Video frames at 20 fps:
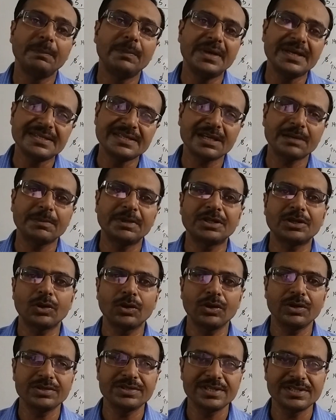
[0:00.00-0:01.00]
basic
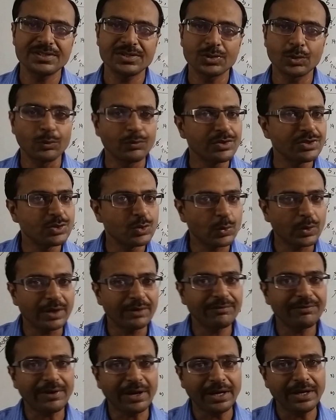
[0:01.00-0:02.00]
methodologies through which you
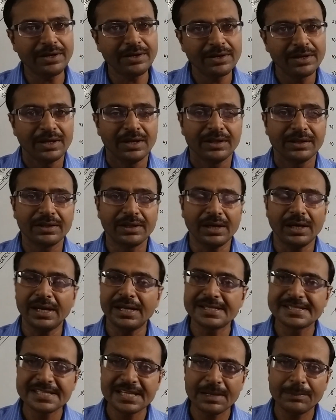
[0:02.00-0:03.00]
can find the
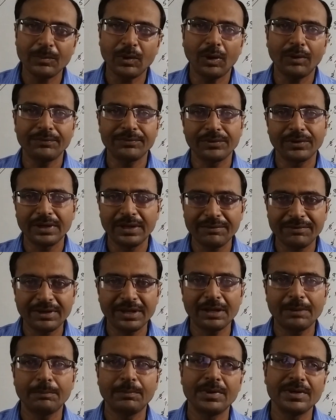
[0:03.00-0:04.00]
LCM of
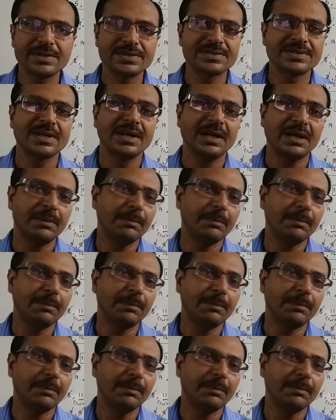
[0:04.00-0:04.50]
given numbers